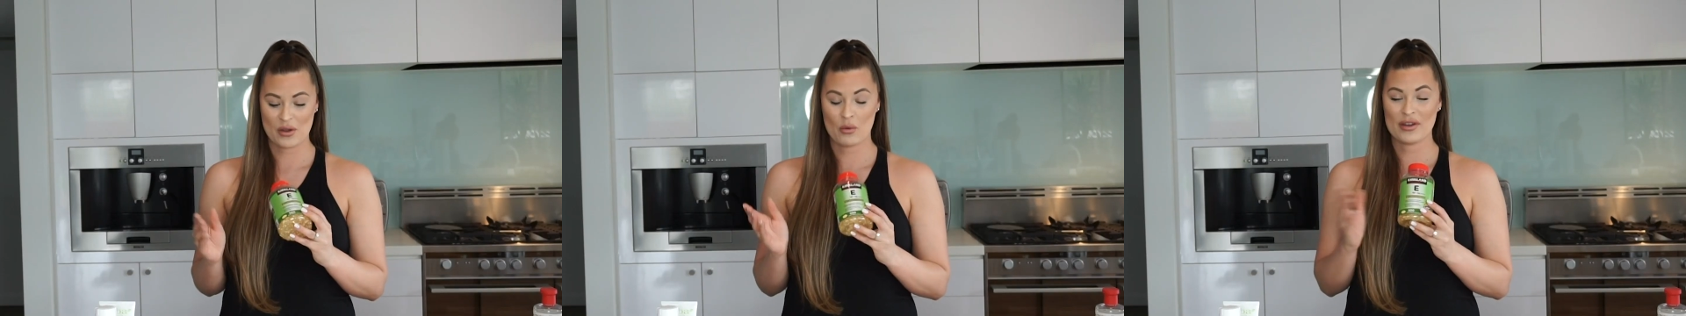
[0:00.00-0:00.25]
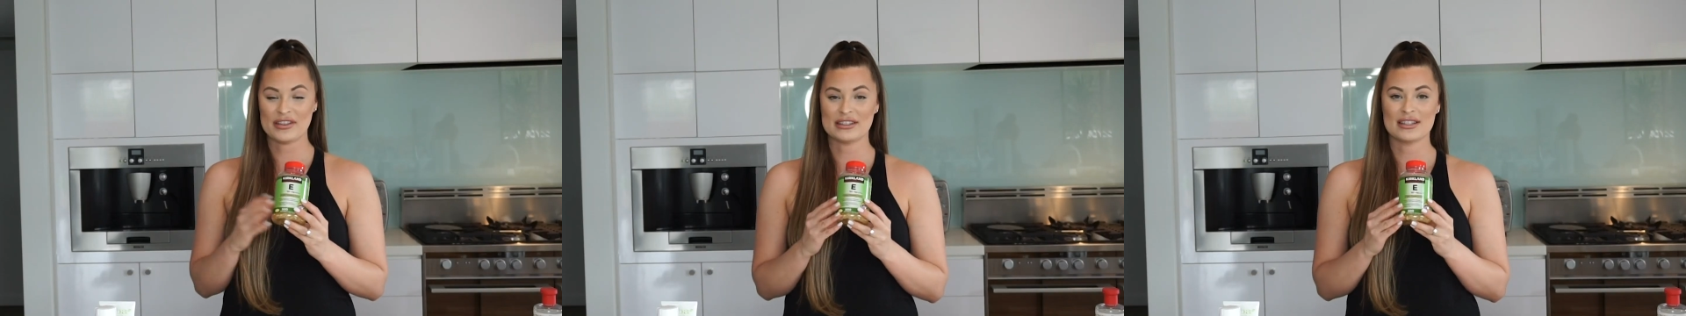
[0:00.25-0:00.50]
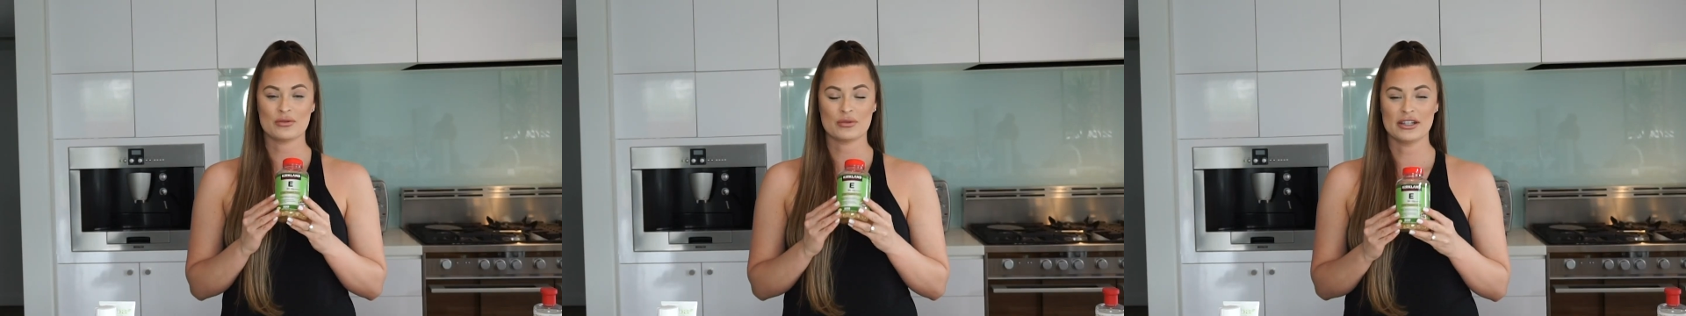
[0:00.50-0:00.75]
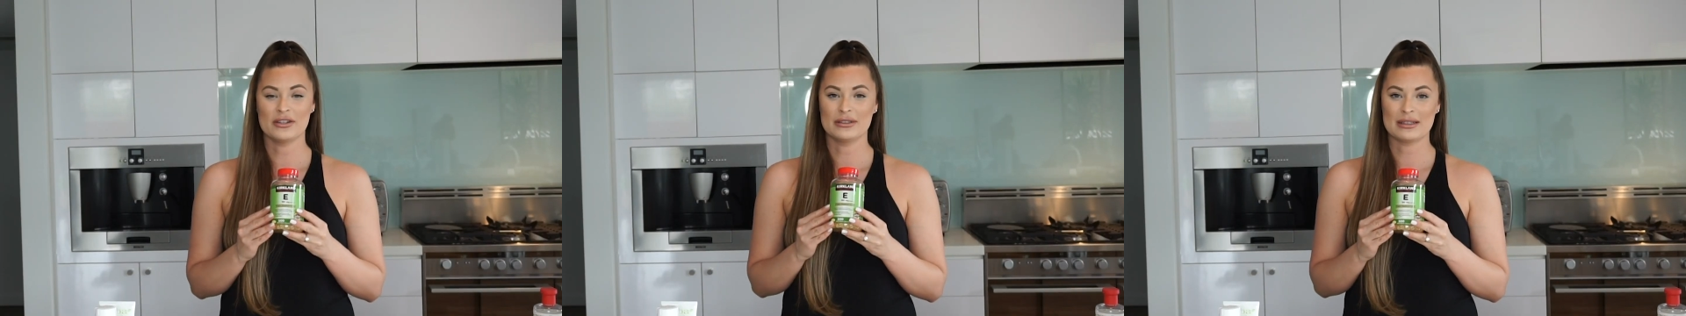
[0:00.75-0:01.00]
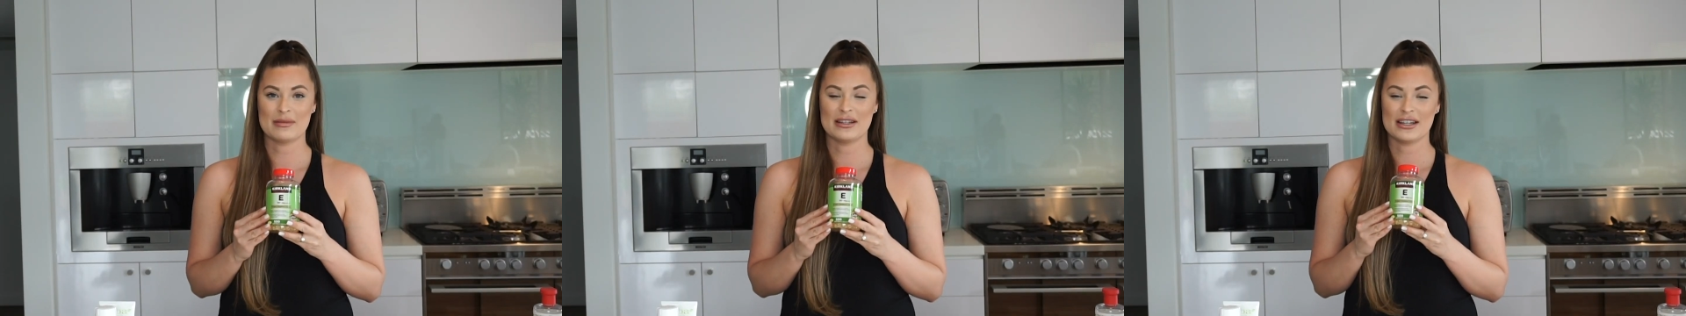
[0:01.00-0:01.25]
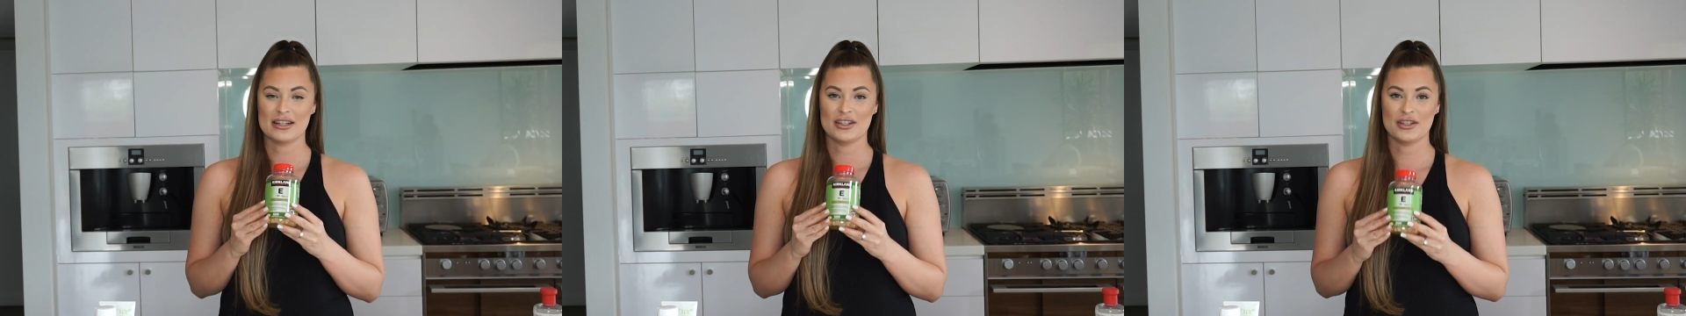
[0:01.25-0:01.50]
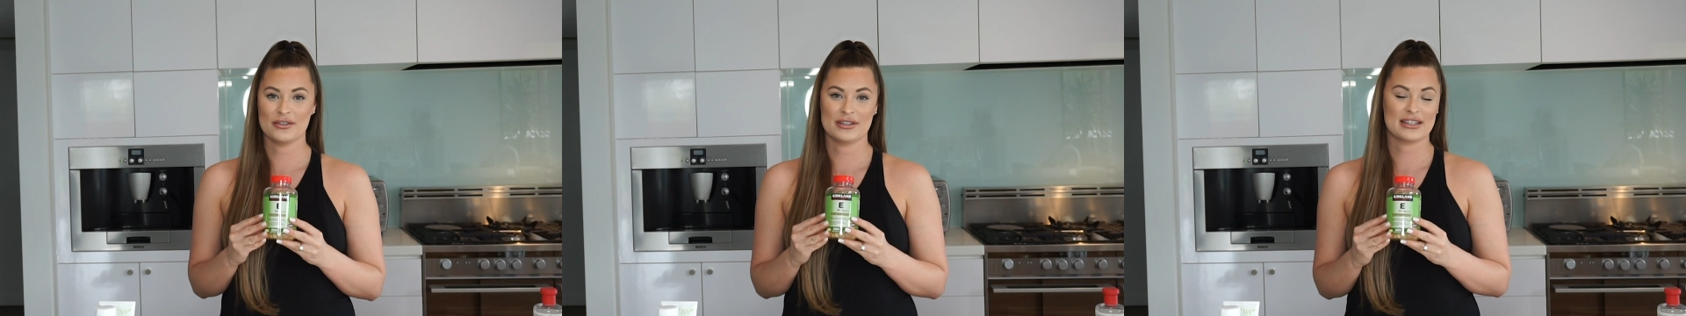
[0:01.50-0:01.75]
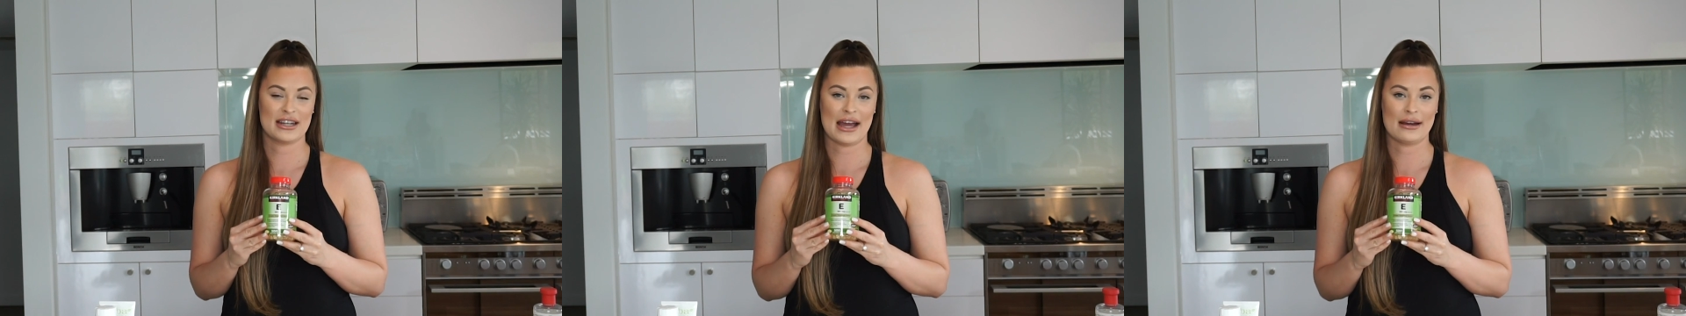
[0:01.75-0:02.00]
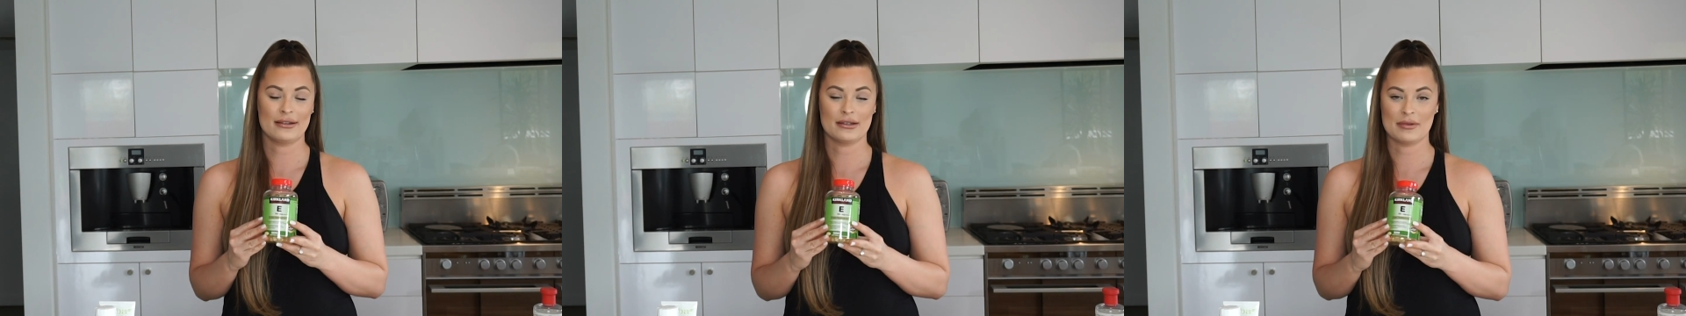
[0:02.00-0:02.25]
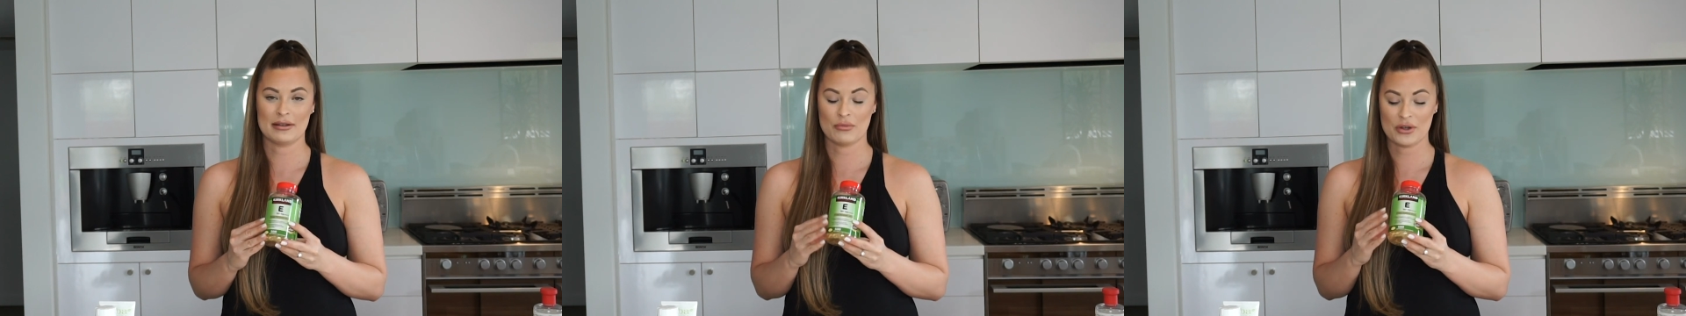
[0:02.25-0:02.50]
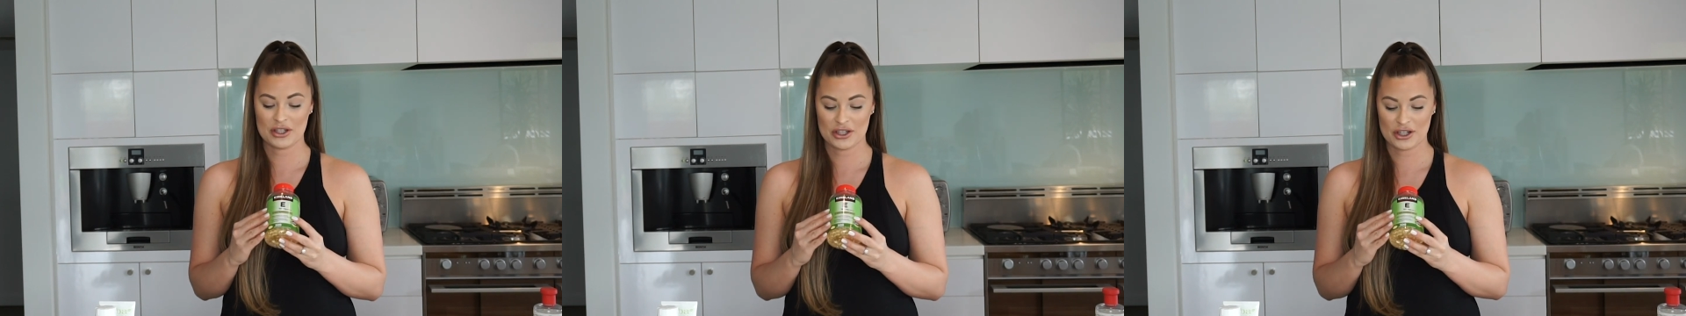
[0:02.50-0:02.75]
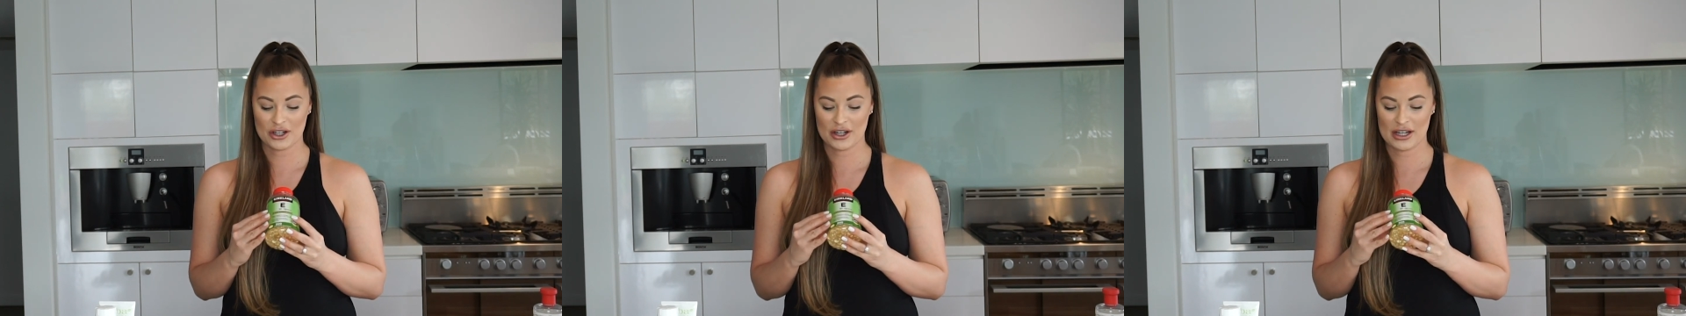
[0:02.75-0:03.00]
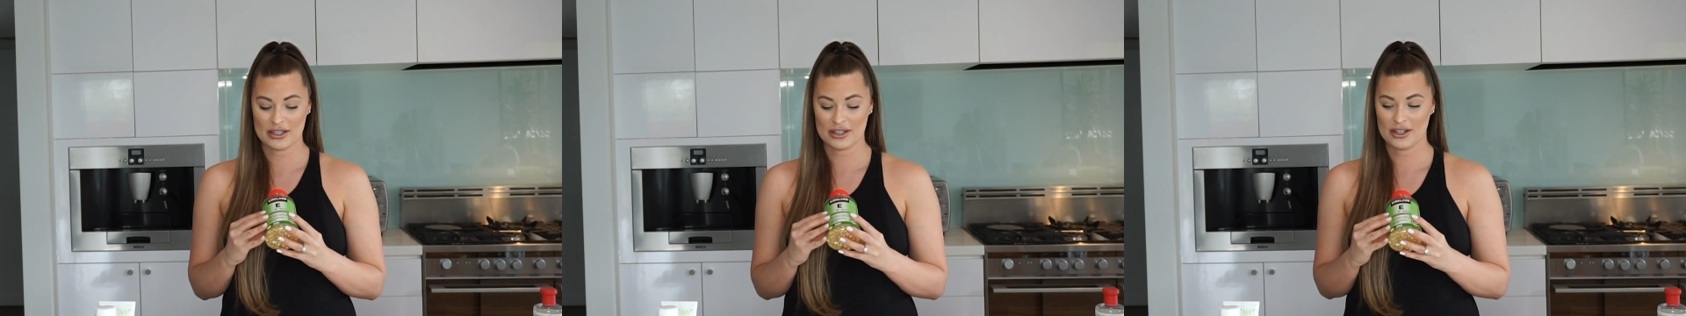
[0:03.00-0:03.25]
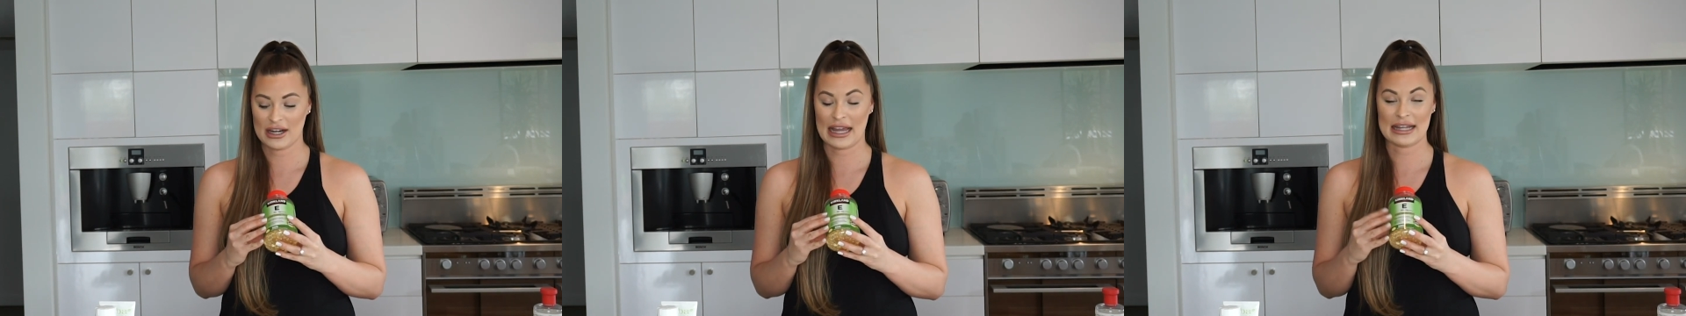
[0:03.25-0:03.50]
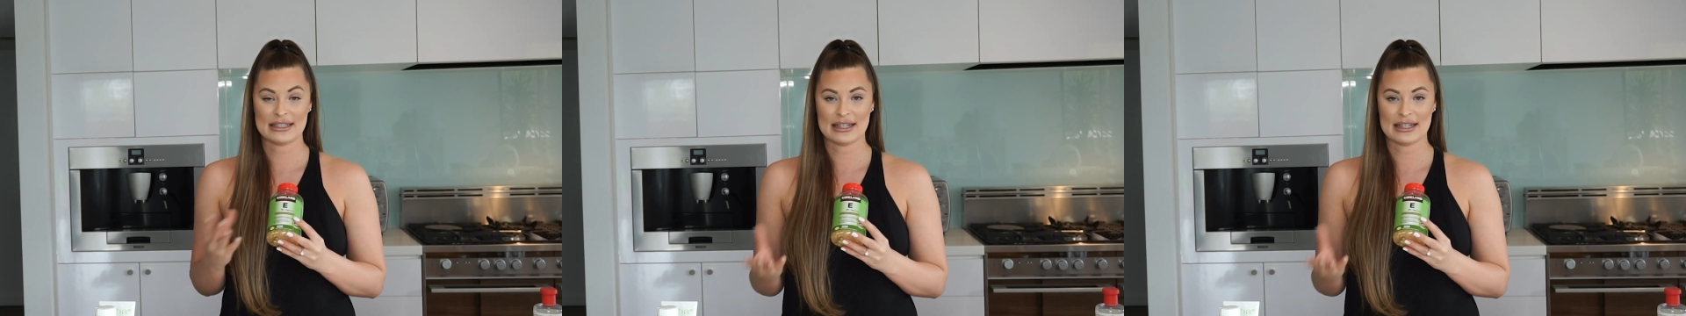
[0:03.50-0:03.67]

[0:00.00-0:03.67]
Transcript: What this is really ultimately going to do is going to add a little bit of moisture into your hand